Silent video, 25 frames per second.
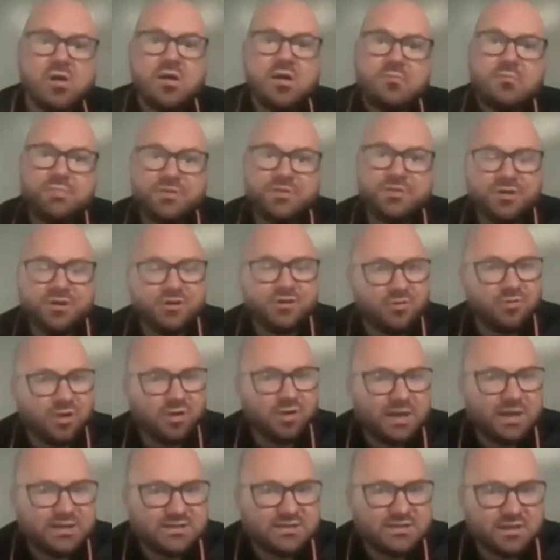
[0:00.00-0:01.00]
But they're
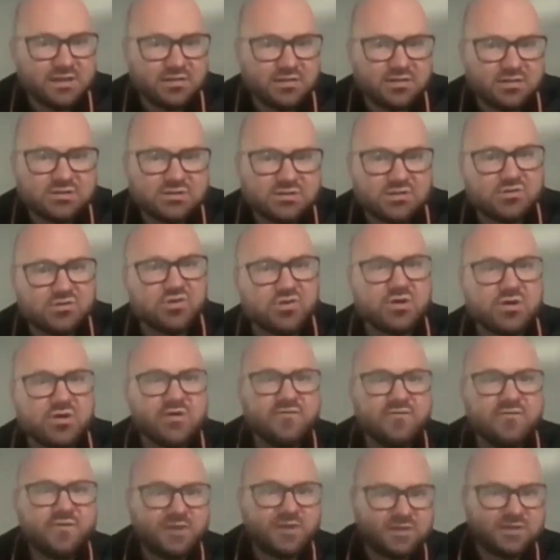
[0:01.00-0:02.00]
greedy sellers. They're
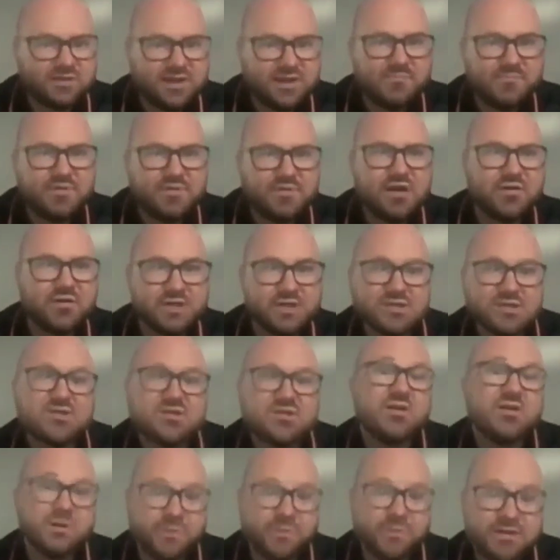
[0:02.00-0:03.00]
looking for the top dollar. That's
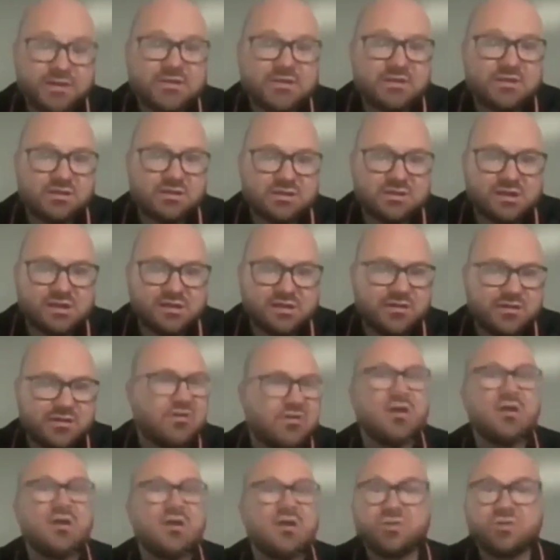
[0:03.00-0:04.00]
the only reason they're selling. They're
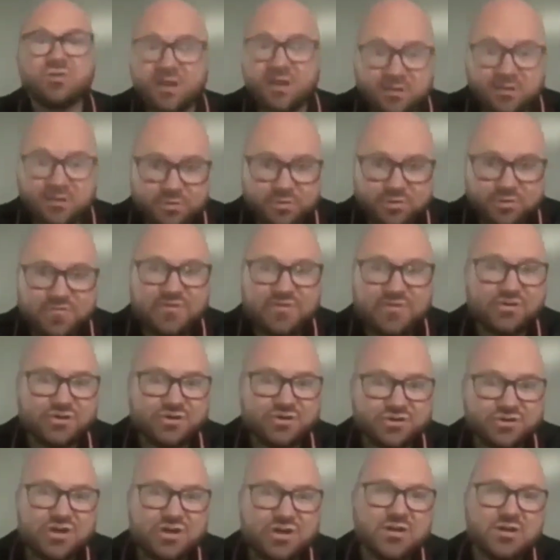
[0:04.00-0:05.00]
not trying to move. They're
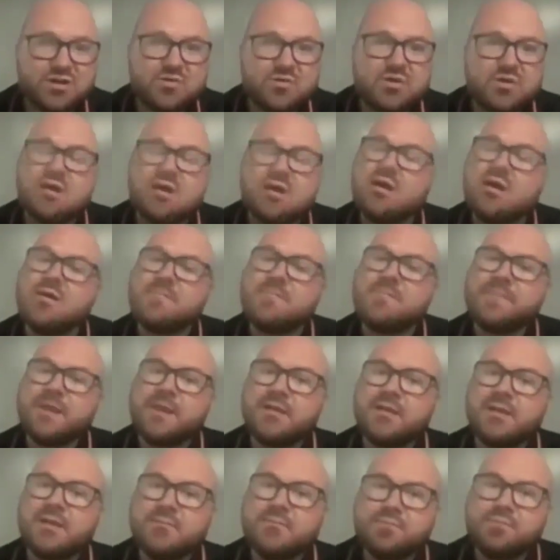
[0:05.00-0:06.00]
just trying to do it.
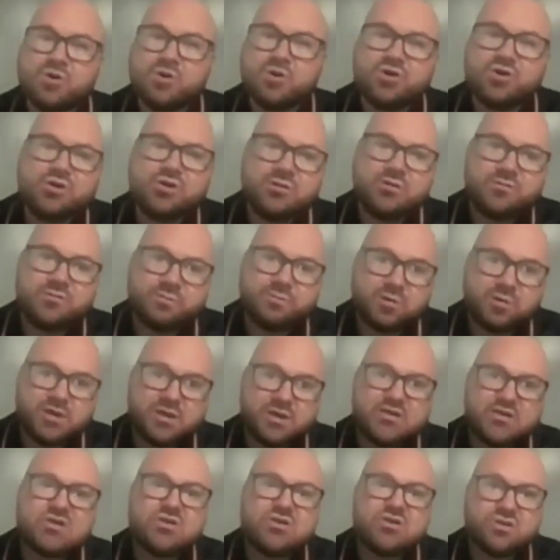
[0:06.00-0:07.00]
And they push the
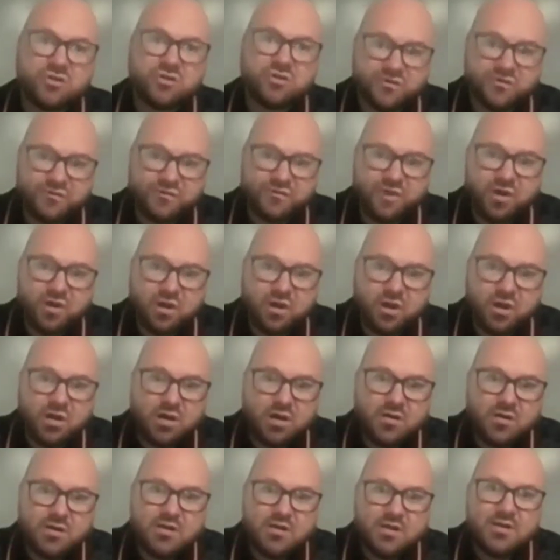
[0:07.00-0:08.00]
price too
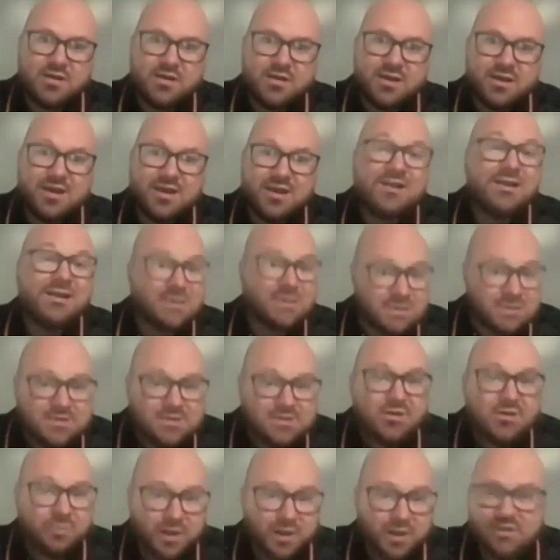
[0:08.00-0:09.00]
far. And it is
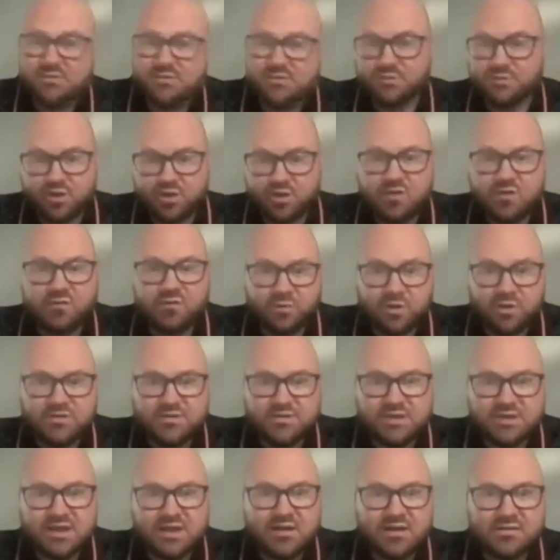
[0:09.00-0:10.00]
still possible to
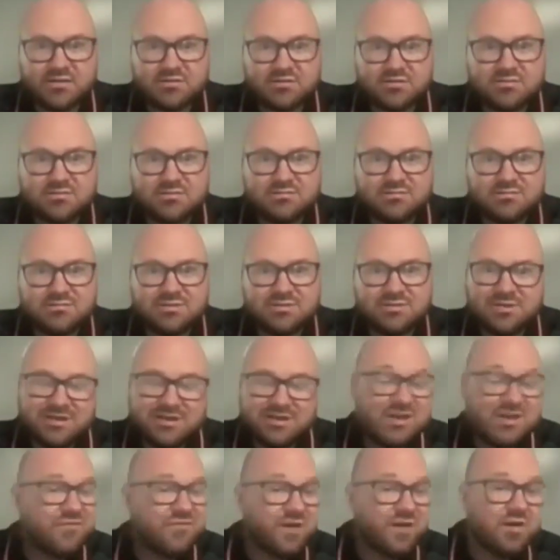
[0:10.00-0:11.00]
overprice a house.
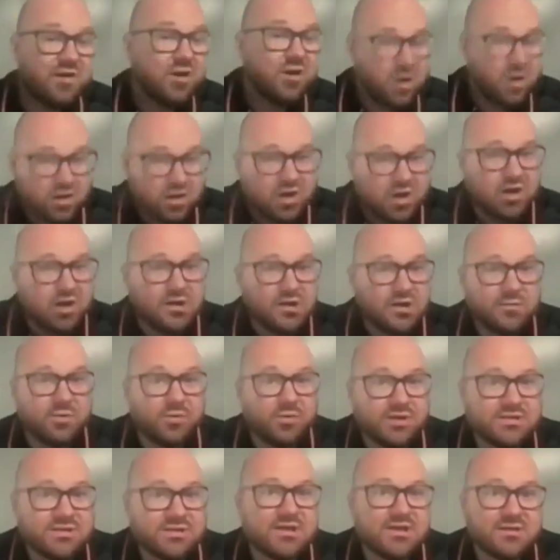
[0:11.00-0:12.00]
It's very hard to
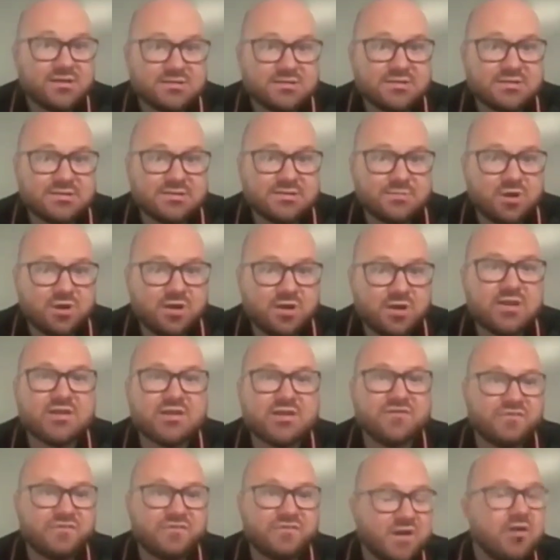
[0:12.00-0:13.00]
underprice a house in this market.
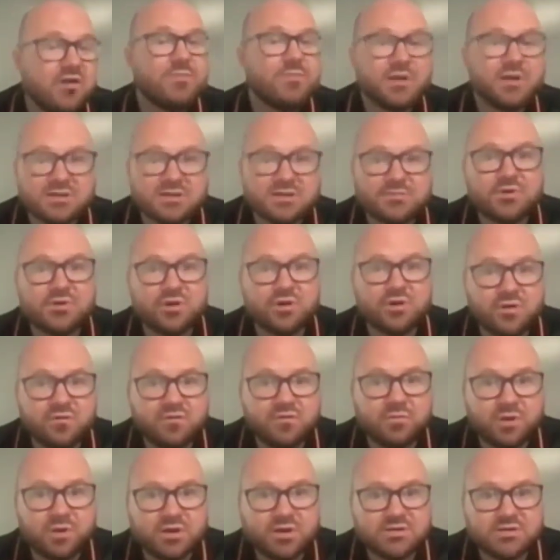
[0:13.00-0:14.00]
It's very possible to
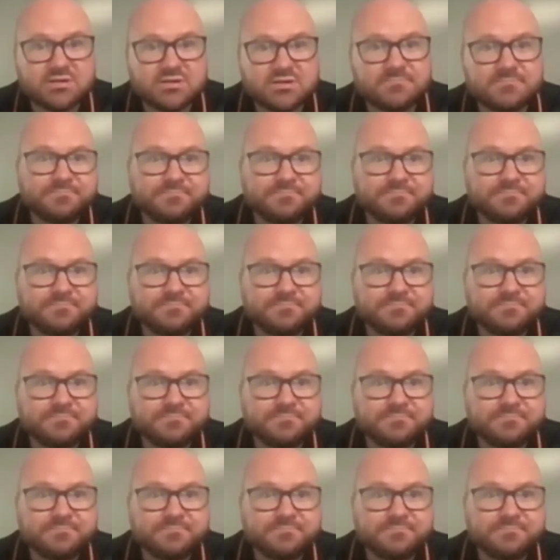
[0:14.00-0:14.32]
overprice it.